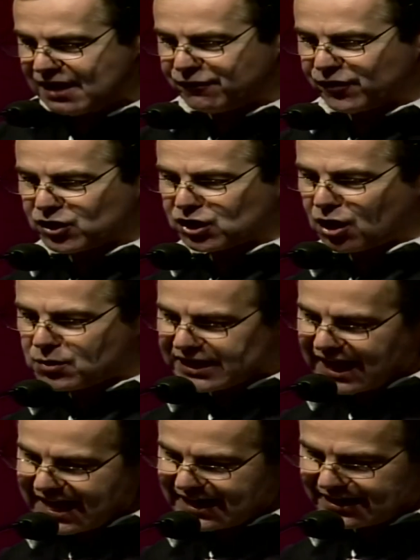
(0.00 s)
for the
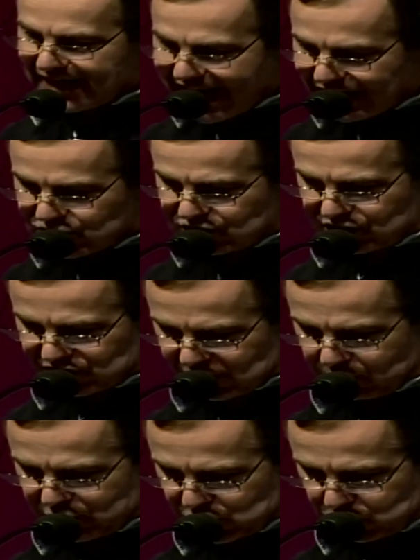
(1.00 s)
cocaine and ecstasy
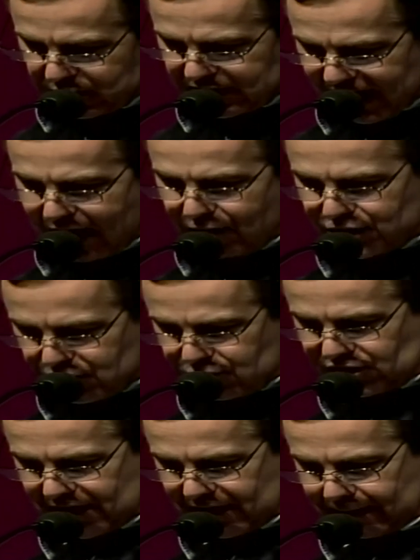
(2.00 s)
which we're now
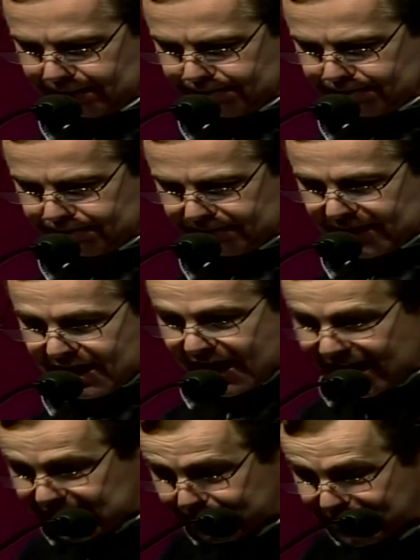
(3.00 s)
using.
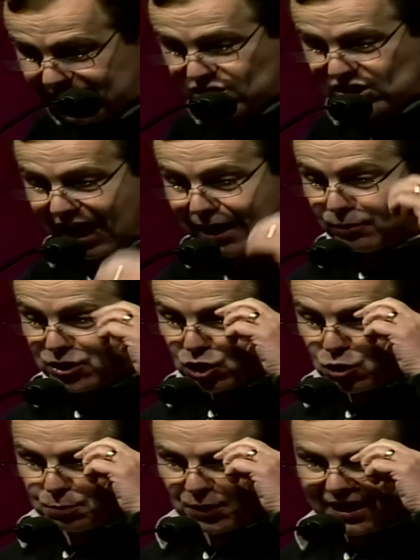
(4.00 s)
In the meantime, we
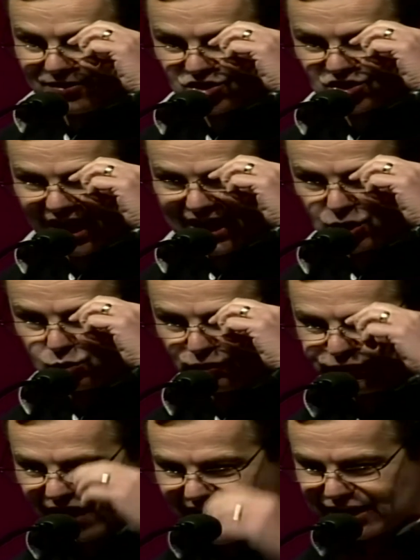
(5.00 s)
do pray that science will
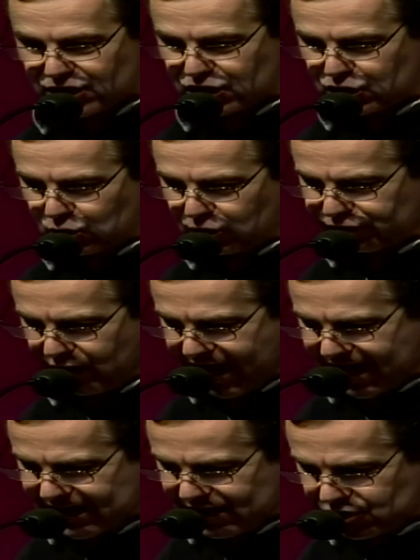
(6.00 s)
find a cure for
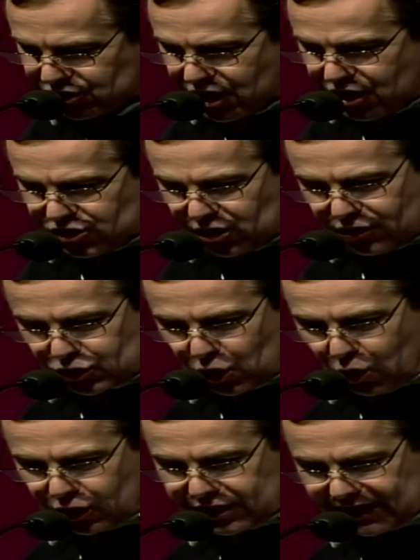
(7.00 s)
AIDS so that
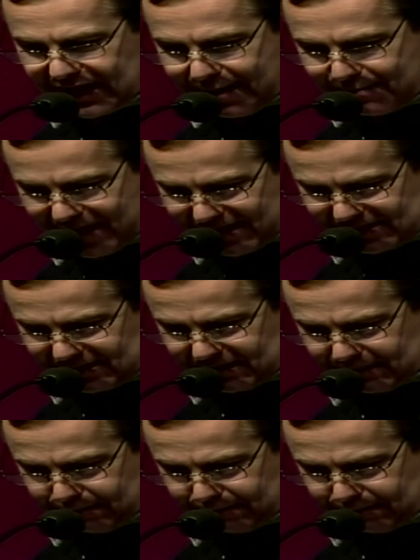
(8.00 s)
John can get better.